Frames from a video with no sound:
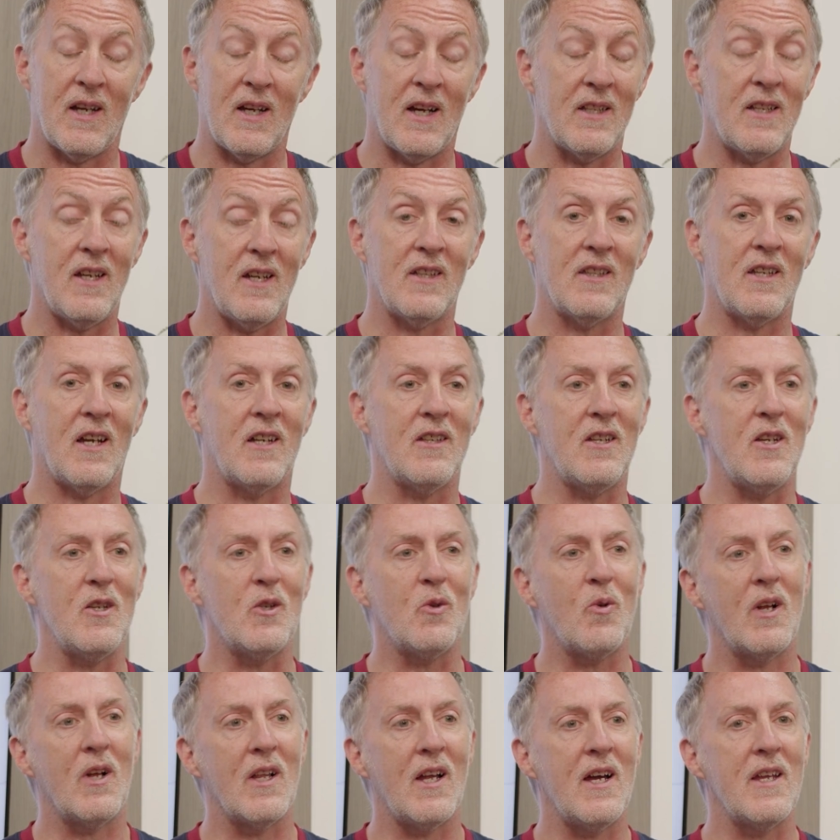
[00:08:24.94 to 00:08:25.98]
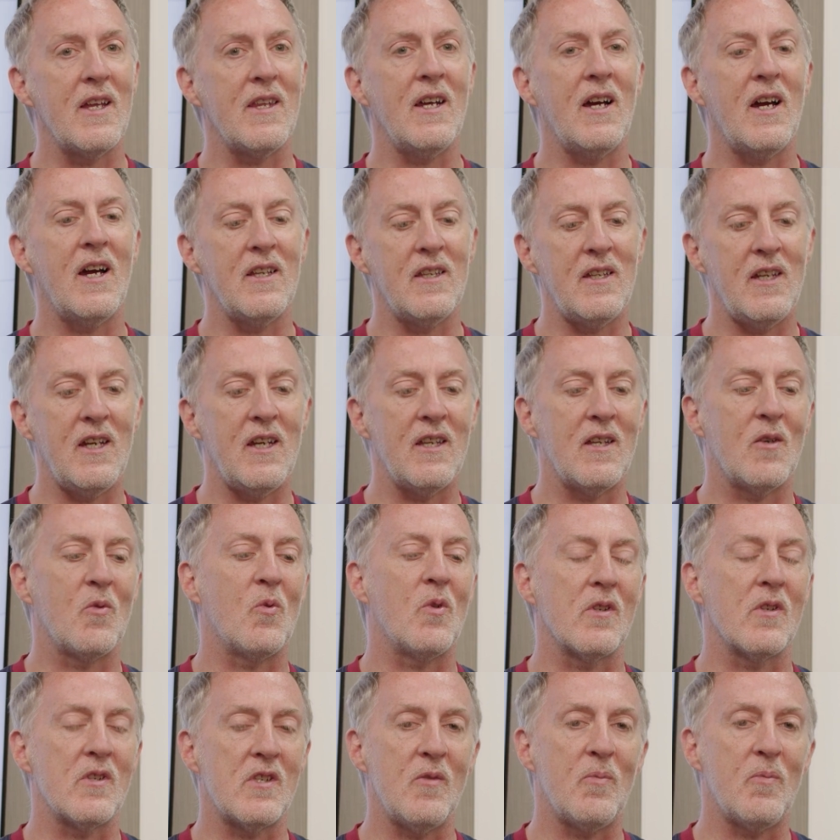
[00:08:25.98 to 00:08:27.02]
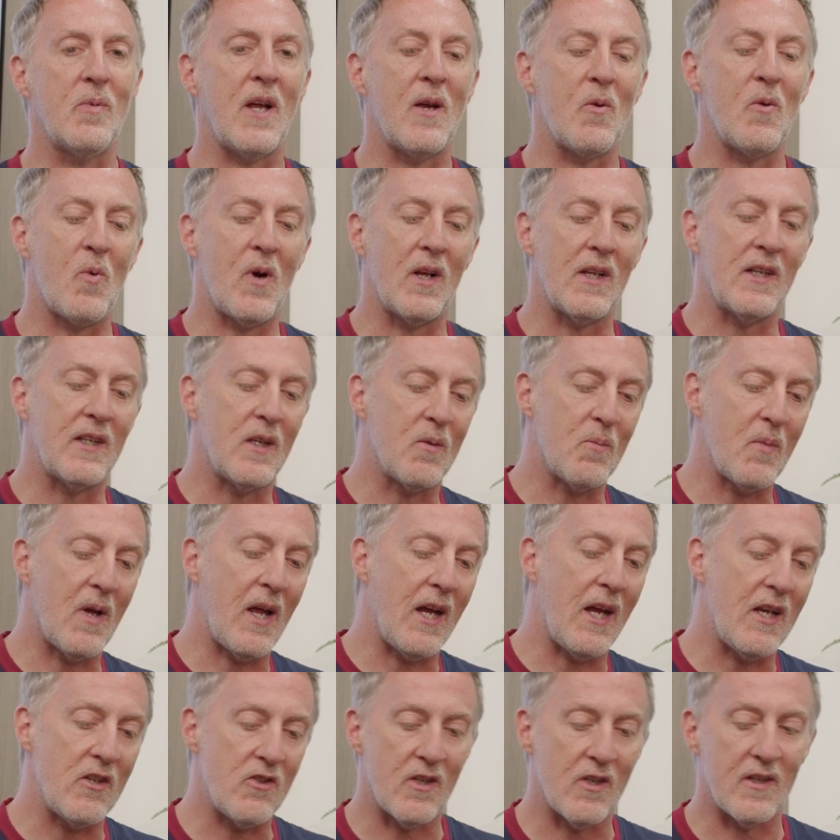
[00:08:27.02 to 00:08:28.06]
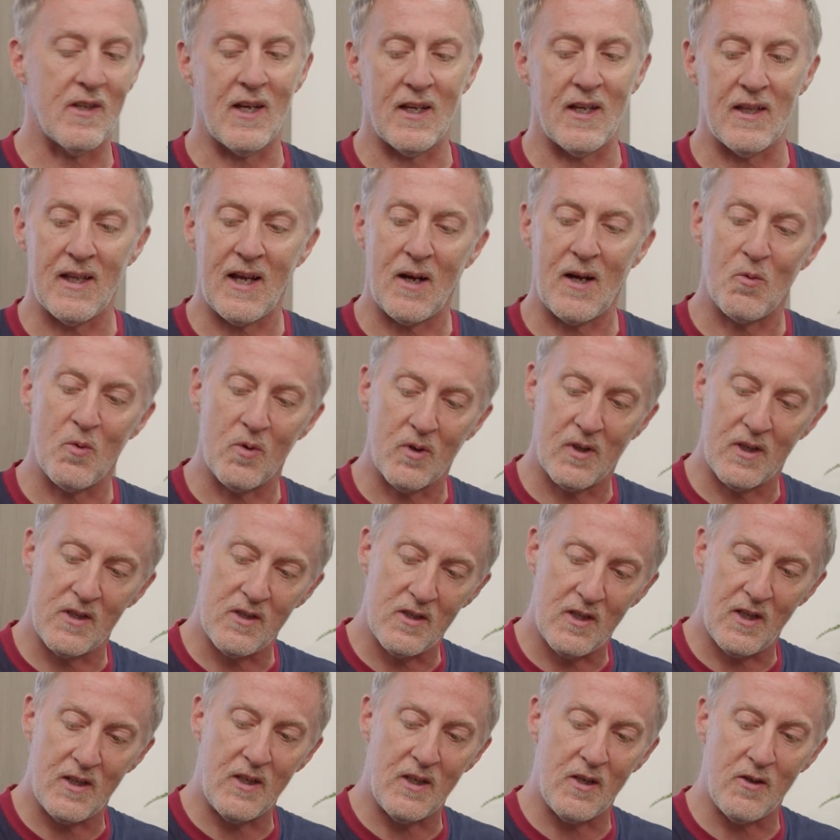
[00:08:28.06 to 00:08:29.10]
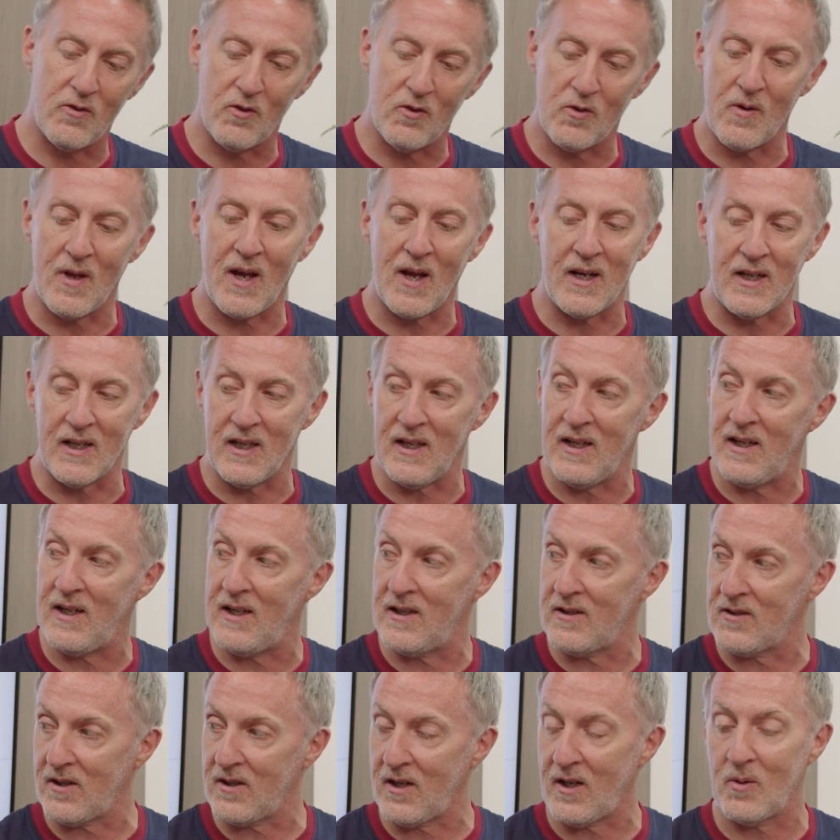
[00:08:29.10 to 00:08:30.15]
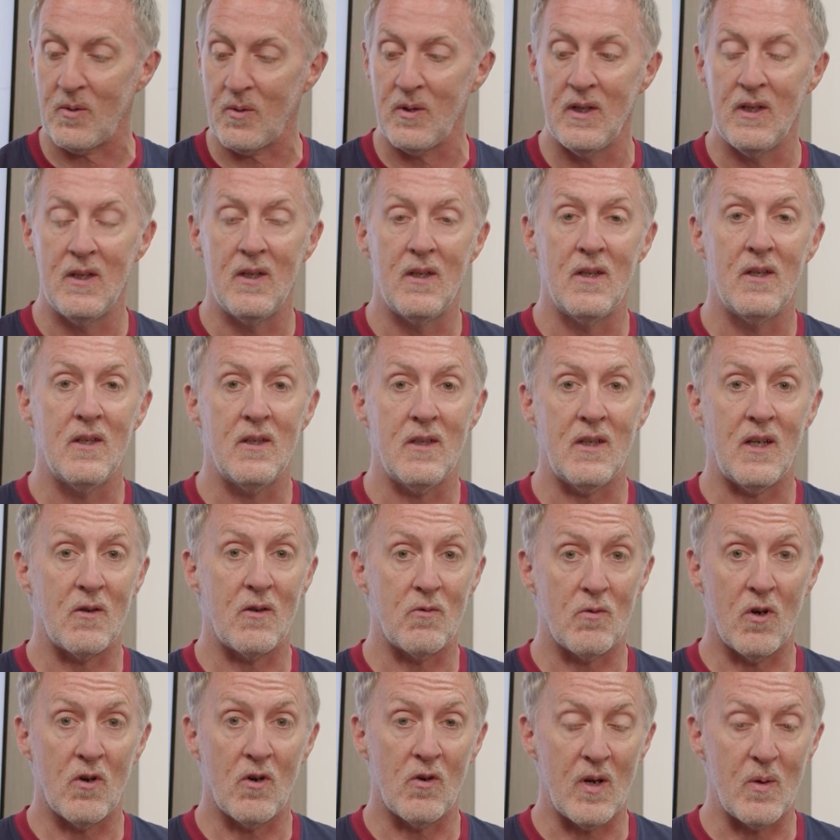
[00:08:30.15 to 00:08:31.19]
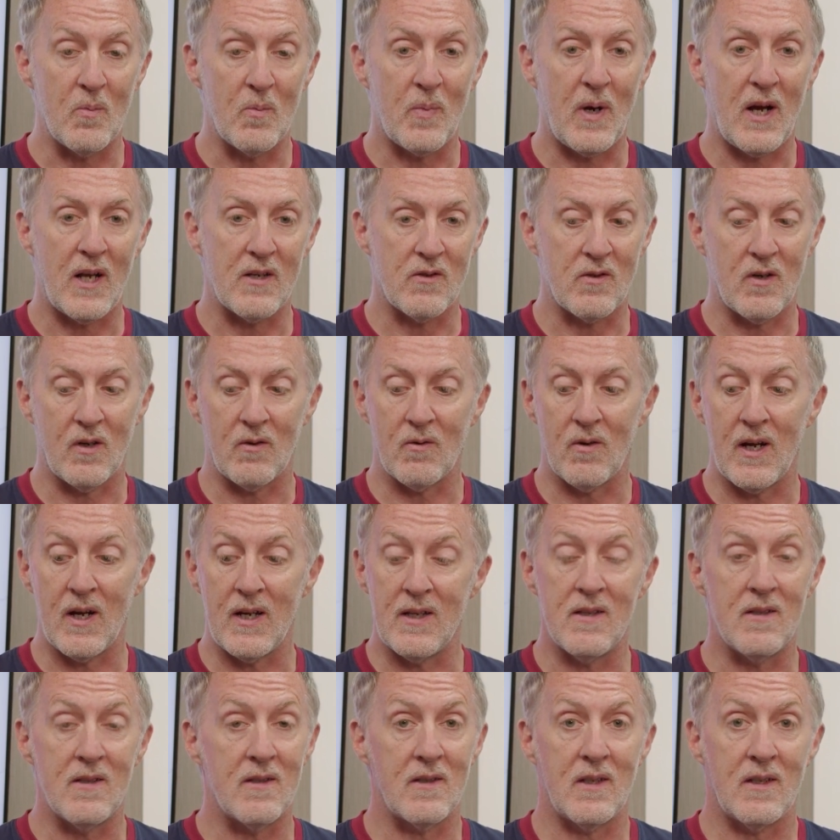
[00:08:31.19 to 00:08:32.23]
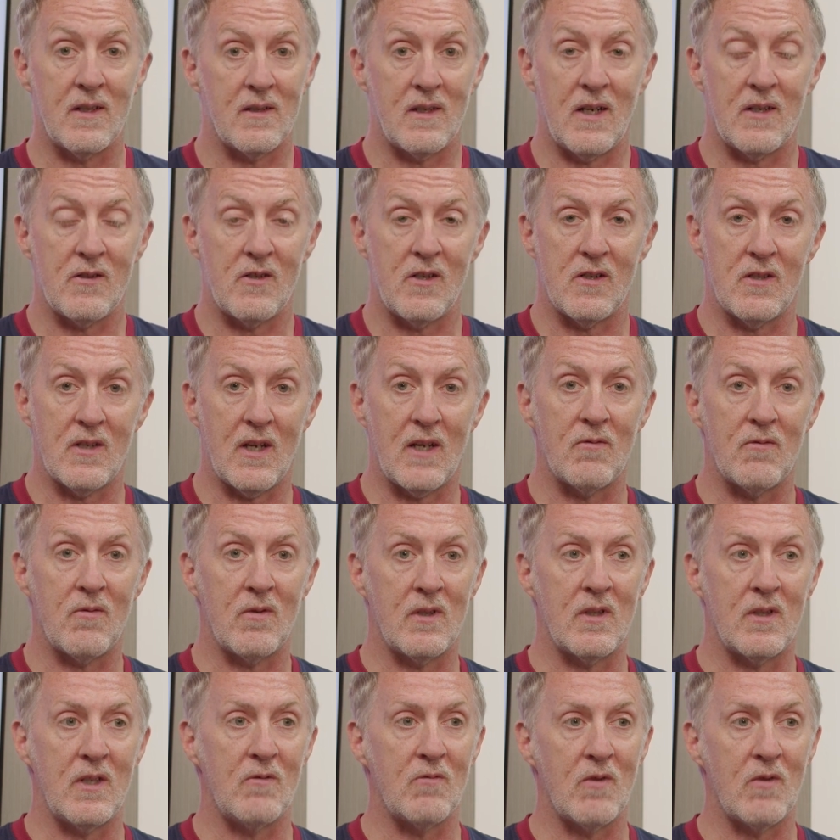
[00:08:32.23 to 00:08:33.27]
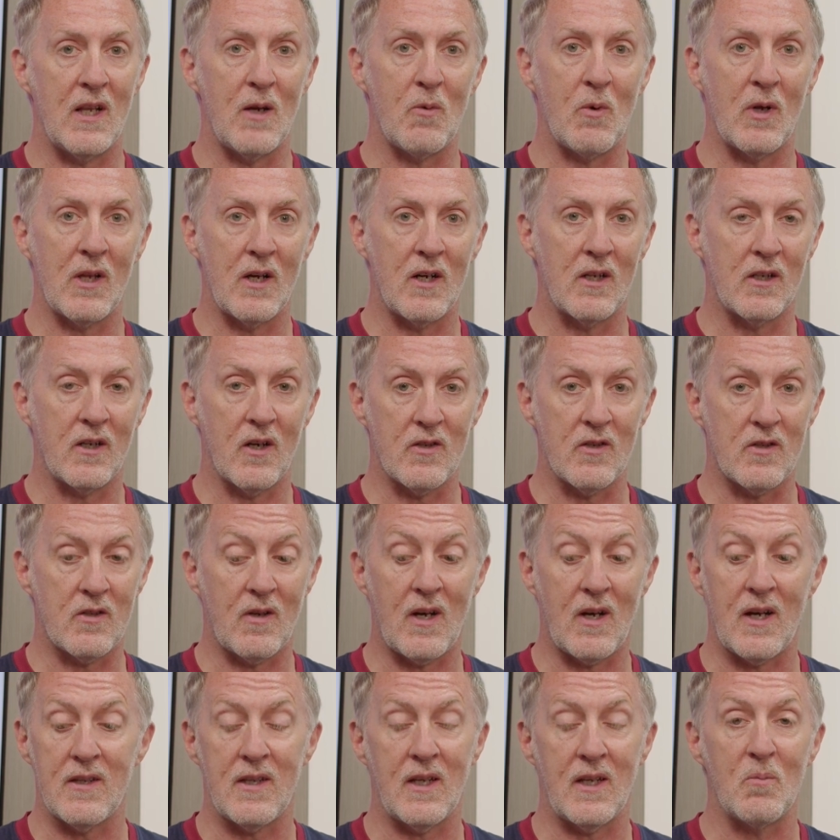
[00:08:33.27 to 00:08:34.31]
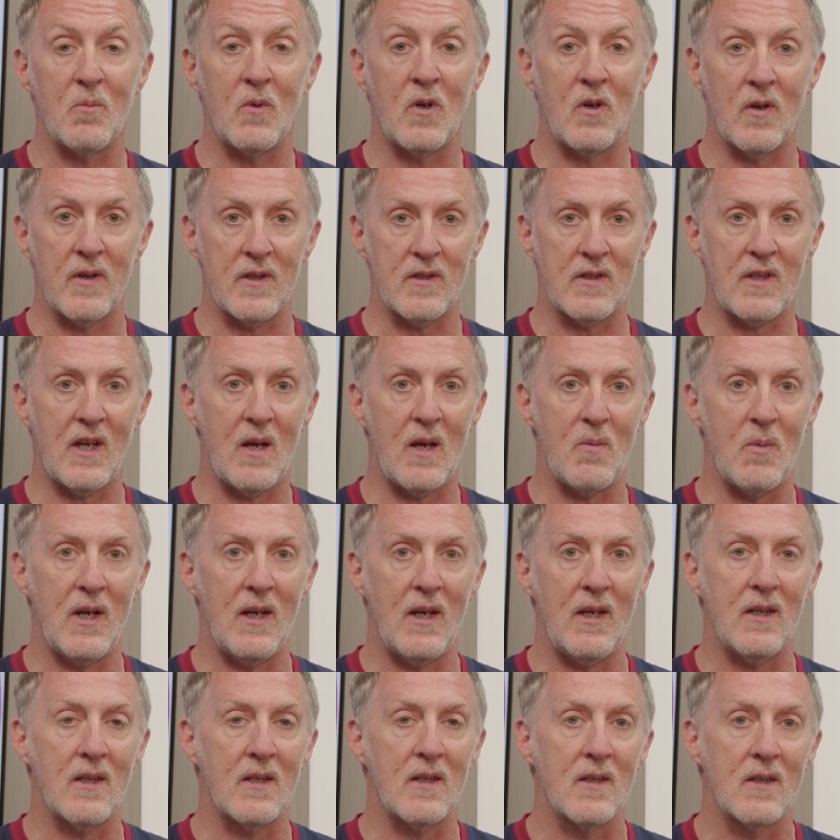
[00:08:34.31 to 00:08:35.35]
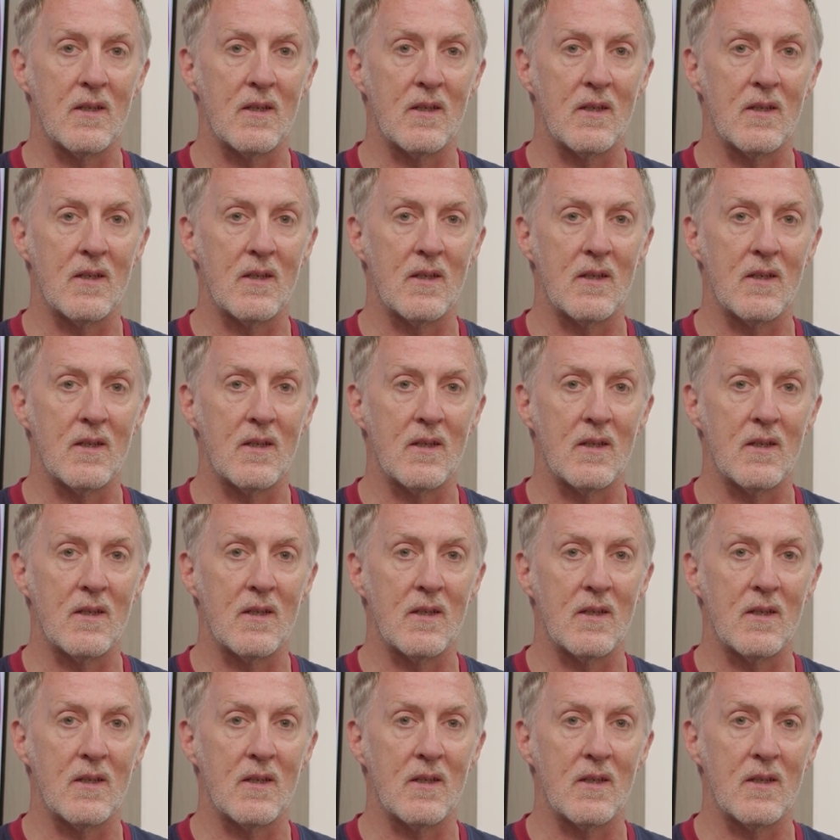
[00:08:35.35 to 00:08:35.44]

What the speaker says: I do quite like the idea that once you play well in a major, then that will continue through that year. So, Rory and Patrick Reed, as you said, did really well at Augusta. I think more the same here.